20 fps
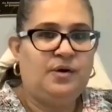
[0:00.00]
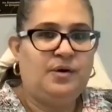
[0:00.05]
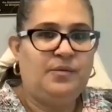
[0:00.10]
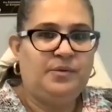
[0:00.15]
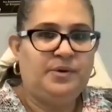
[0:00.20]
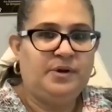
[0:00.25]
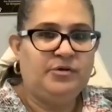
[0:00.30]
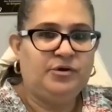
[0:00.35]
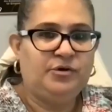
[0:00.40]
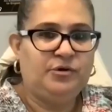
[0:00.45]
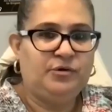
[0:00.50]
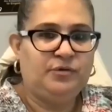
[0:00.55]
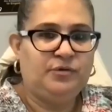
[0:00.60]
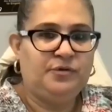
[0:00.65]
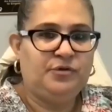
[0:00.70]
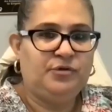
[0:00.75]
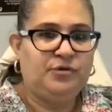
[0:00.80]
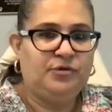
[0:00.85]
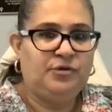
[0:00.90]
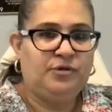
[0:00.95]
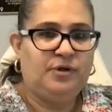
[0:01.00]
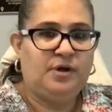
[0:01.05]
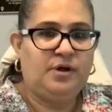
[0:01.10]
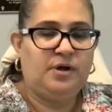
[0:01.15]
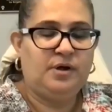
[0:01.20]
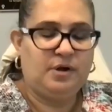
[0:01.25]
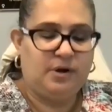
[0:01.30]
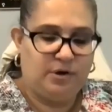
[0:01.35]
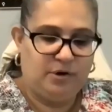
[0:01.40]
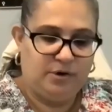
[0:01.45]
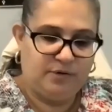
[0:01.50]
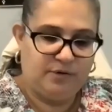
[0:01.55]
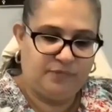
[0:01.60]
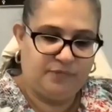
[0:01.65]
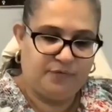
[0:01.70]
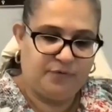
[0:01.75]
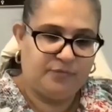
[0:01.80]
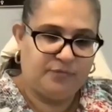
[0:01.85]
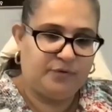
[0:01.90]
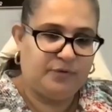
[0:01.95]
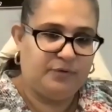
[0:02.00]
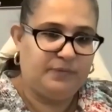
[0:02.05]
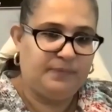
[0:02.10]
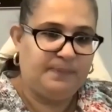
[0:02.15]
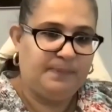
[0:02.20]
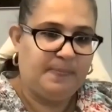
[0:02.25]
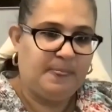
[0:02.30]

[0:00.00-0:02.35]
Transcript: I will now turn it over to the clerk for a roll.